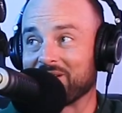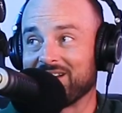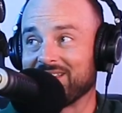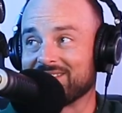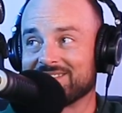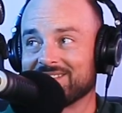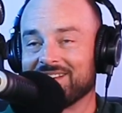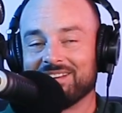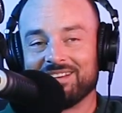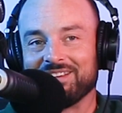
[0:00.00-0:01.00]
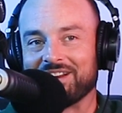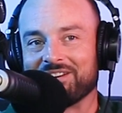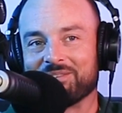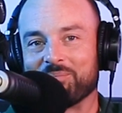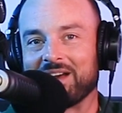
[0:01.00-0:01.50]
what it is.
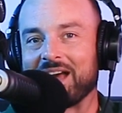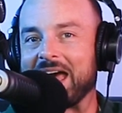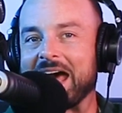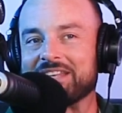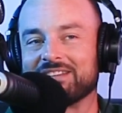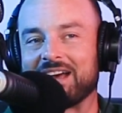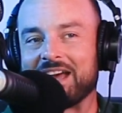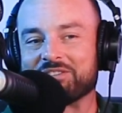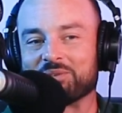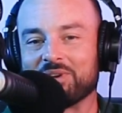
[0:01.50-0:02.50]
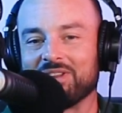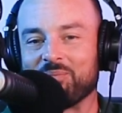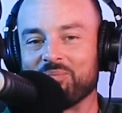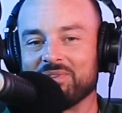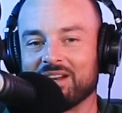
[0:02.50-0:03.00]
But I had to
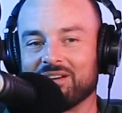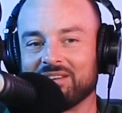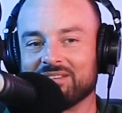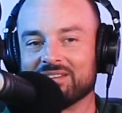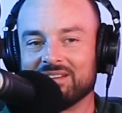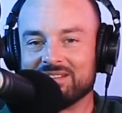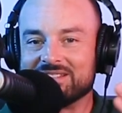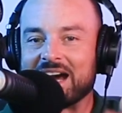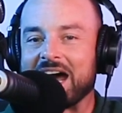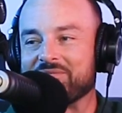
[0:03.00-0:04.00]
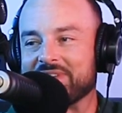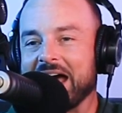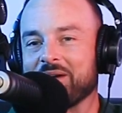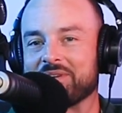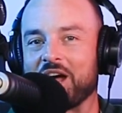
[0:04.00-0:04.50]
really dive
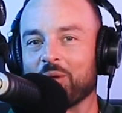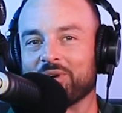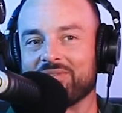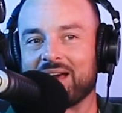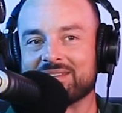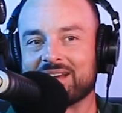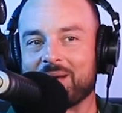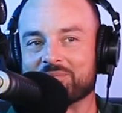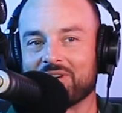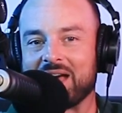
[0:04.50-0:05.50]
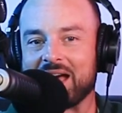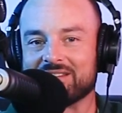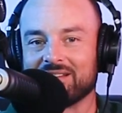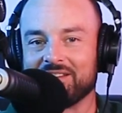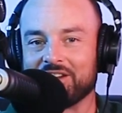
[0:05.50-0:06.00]
down to help her at that time. So I had
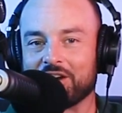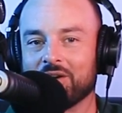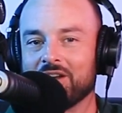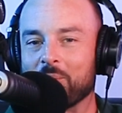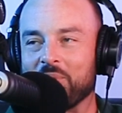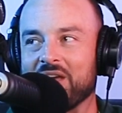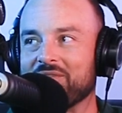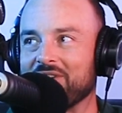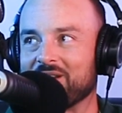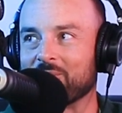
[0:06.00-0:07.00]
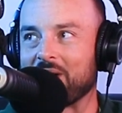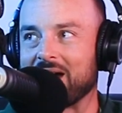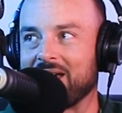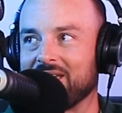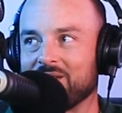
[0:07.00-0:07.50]
to pivot
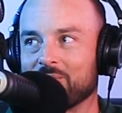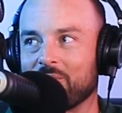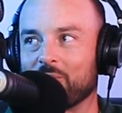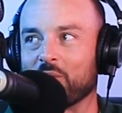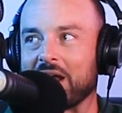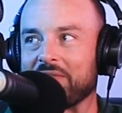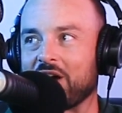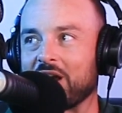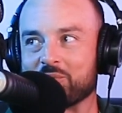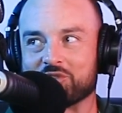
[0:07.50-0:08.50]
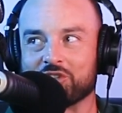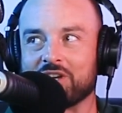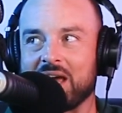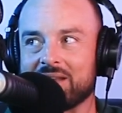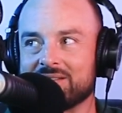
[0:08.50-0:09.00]
what I thought I was good
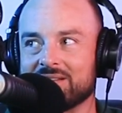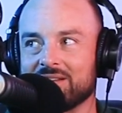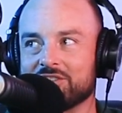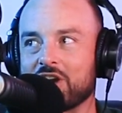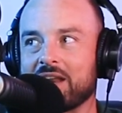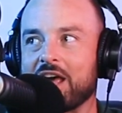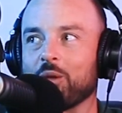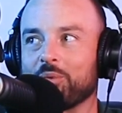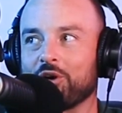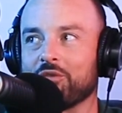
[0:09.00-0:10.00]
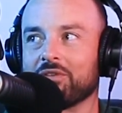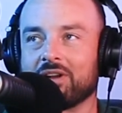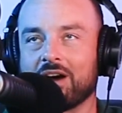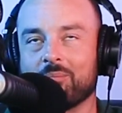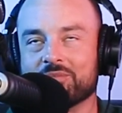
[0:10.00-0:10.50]
at to try to help her
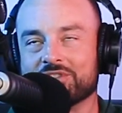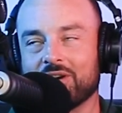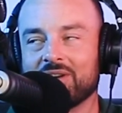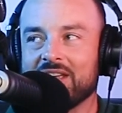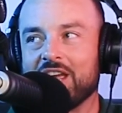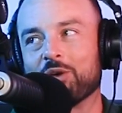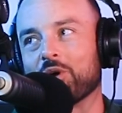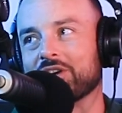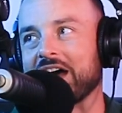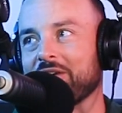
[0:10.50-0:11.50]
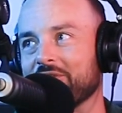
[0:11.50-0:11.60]
overcome. So it worked out